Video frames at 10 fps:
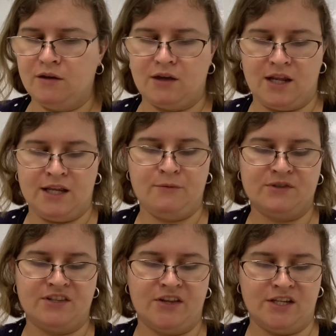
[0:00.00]
And he was
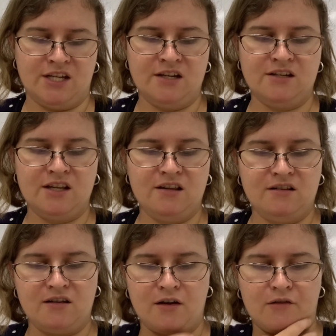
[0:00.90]
the attendant
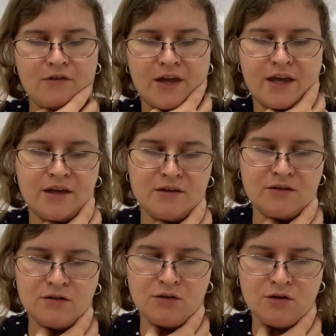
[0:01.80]
of a
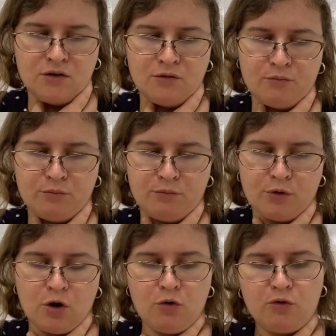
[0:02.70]

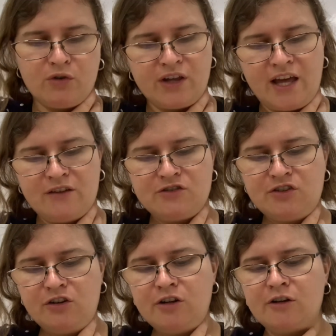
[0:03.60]
pro
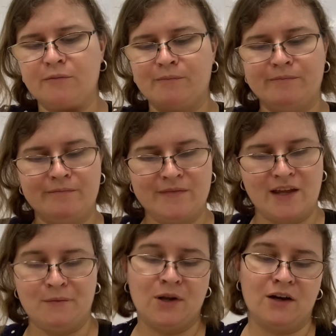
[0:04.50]
counselor.
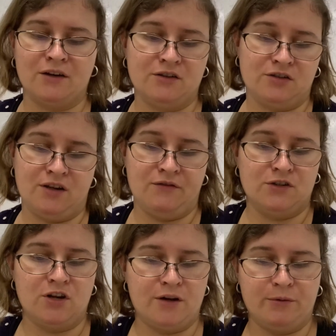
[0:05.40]
I'm not going to even
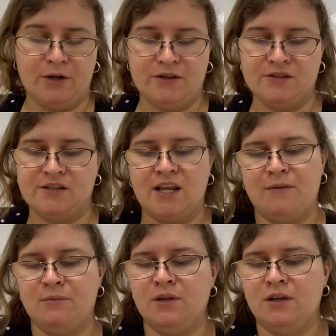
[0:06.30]
try to pronounce his
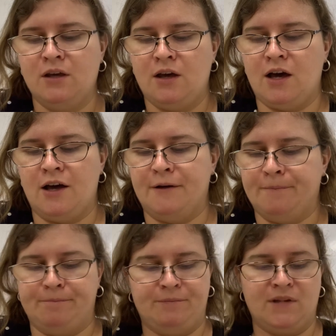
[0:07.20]
name.
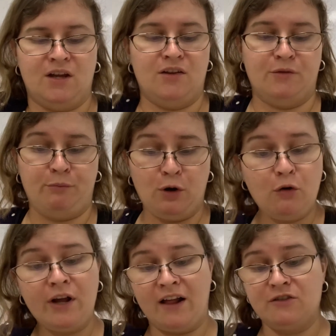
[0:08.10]
Um, the pro
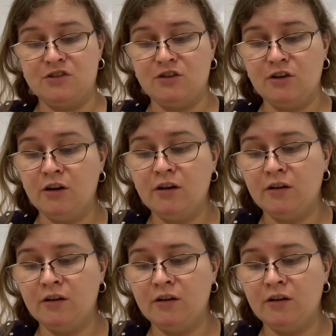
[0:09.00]
counselor